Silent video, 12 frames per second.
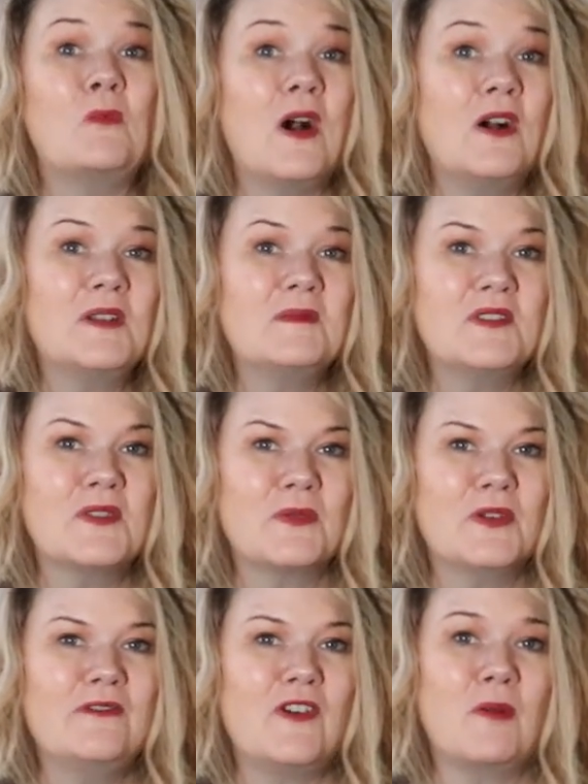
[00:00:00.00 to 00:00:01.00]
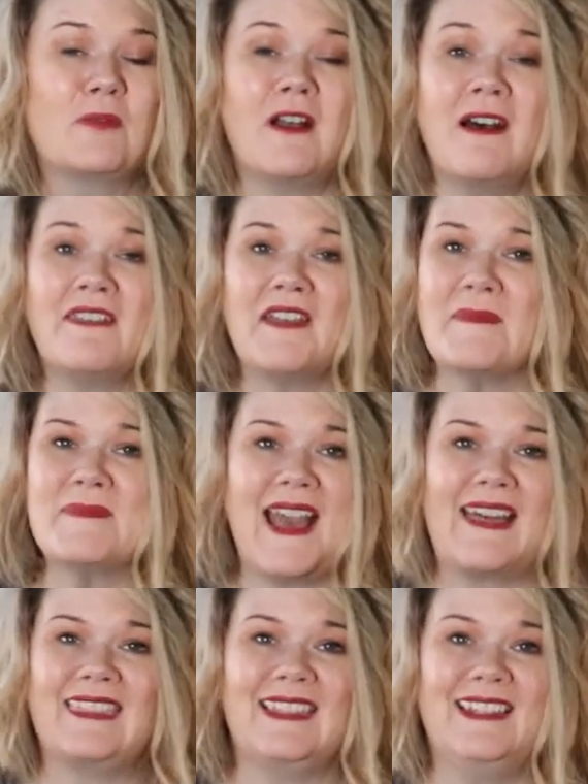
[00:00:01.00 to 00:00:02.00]
Welcome to the Root of All Broth. I'm
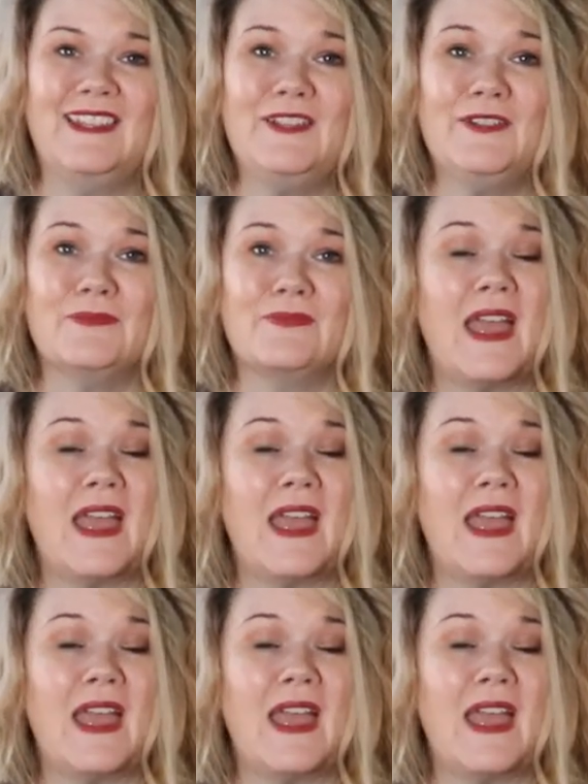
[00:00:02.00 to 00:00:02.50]
Kathleen Hill,